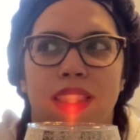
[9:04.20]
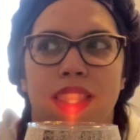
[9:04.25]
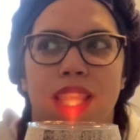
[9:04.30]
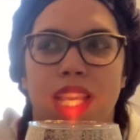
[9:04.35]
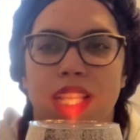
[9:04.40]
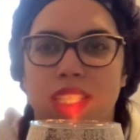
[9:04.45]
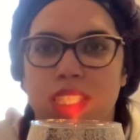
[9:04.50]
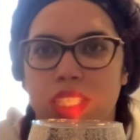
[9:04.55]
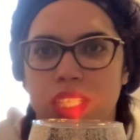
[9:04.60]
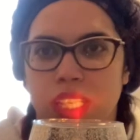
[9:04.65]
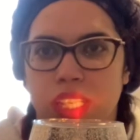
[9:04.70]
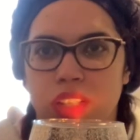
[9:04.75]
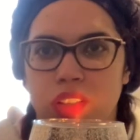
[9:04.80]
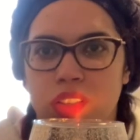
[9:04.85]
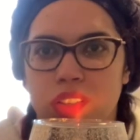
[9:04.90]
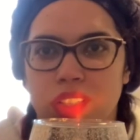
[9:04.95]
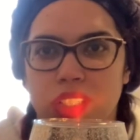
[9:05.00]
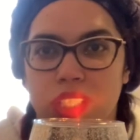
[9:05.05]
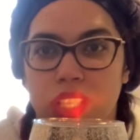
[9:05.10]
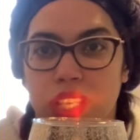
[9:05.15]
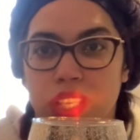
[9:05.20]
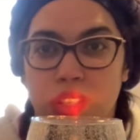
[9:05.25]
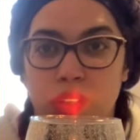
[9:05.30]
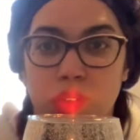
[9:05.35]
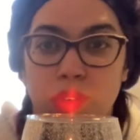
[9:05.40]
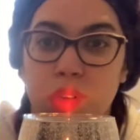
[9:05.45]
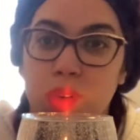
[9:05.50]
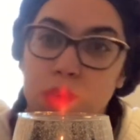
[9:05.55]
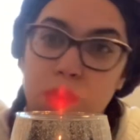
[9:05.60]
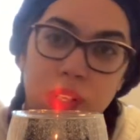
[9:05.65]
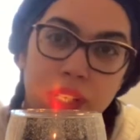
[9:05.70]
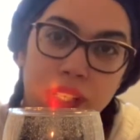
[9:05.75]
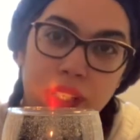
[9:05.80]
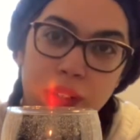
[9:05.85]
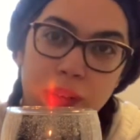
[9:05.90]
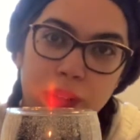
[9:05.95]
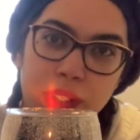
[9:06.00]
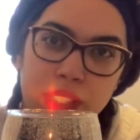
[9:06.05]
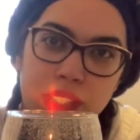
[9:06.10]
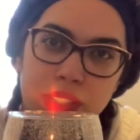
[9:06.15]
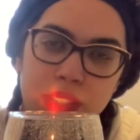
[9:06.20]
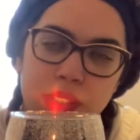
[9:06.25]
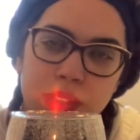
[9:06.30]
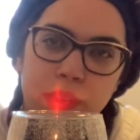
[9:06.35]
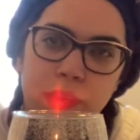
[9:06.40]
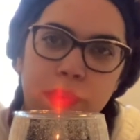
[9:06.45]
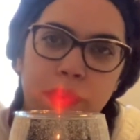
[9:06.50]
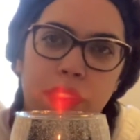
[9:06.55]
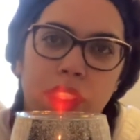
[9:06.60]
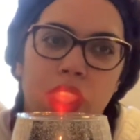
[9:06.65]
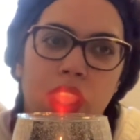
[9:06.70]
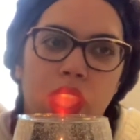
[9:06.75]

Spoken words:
that's the energy that you don't want to go into.